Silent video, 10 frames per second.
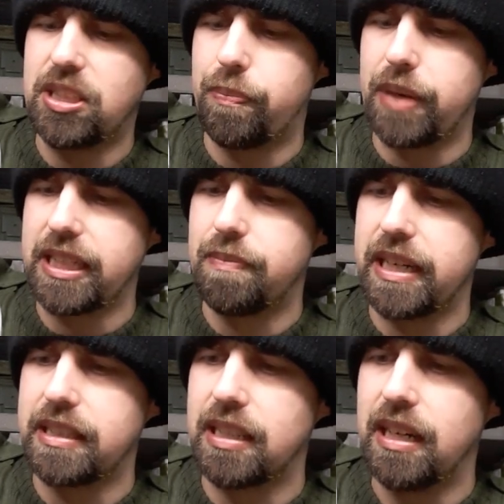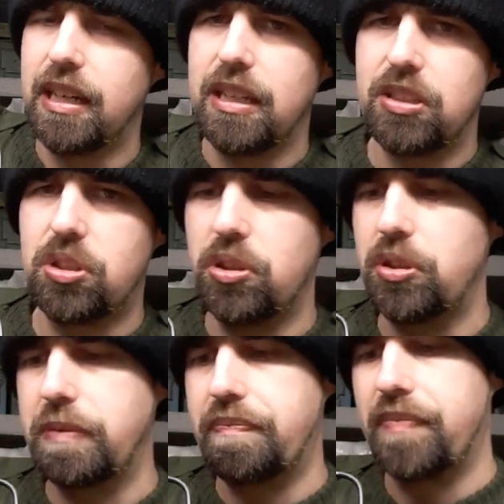surprised by it.
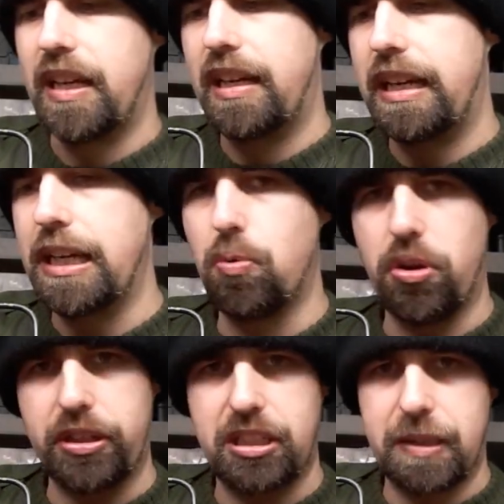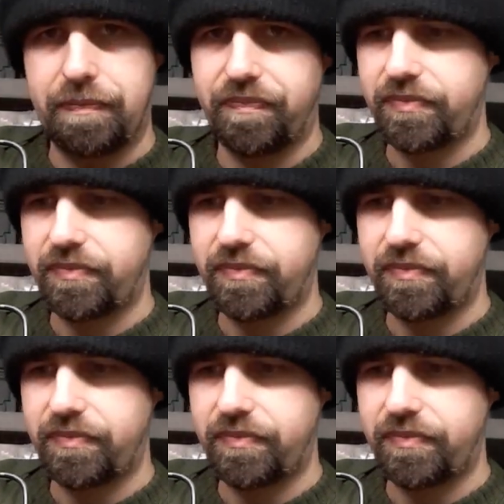So it works.